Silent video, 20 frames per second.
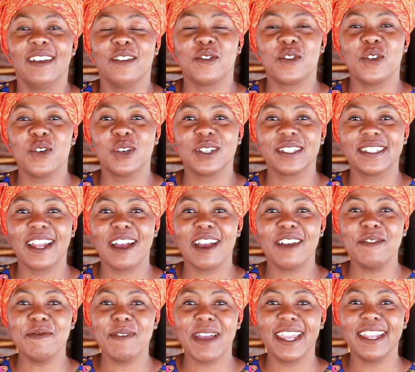Of course,
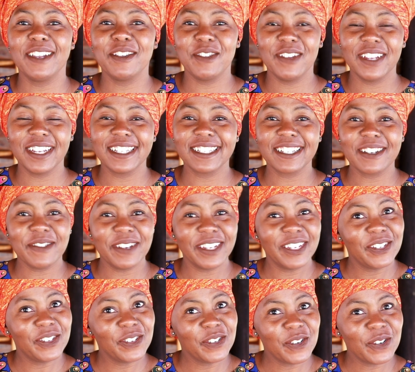now my ingredients are
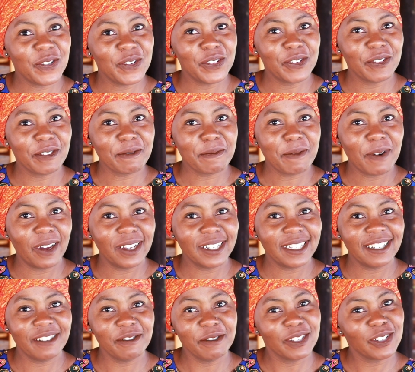ready to go into the
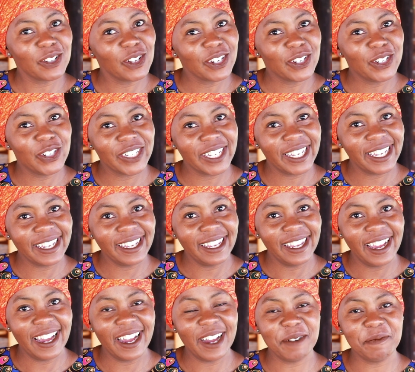pot and we start cooking.
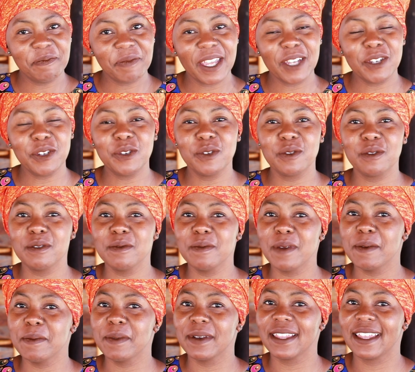And do
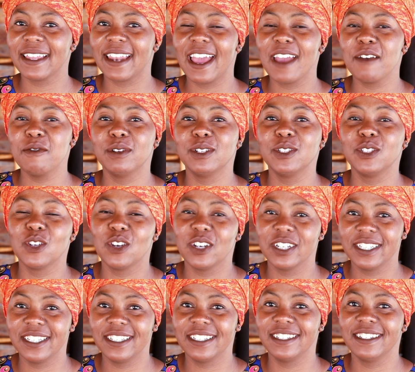remember that I will
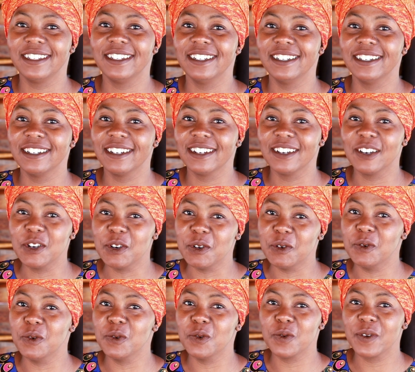not
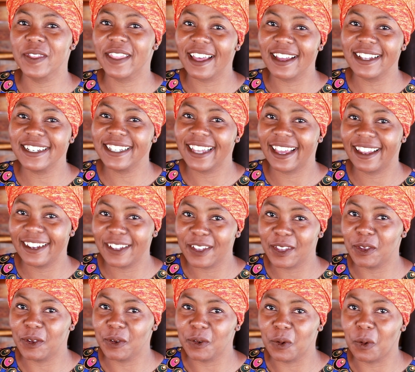go without telling
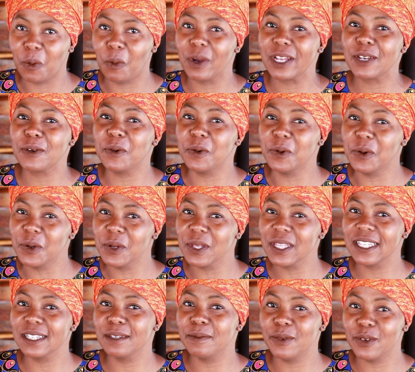you what all
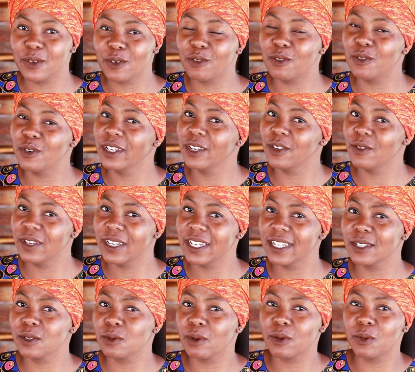these beautiful
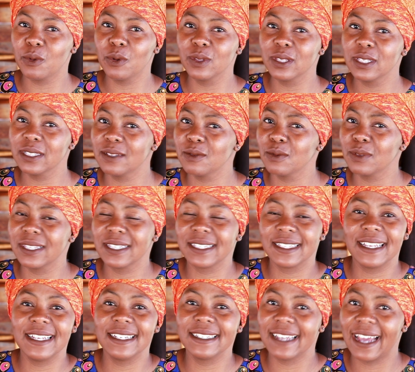ingredients, what all this
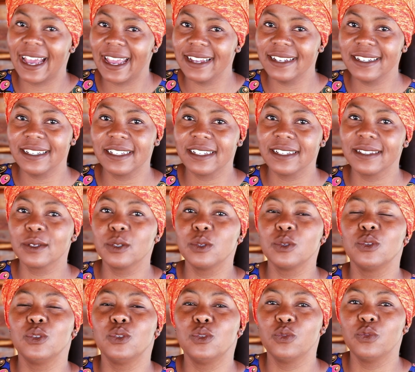entire dish is going
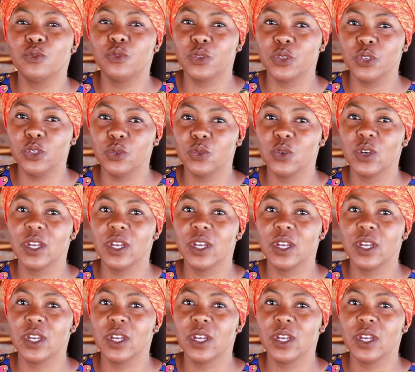to do for you.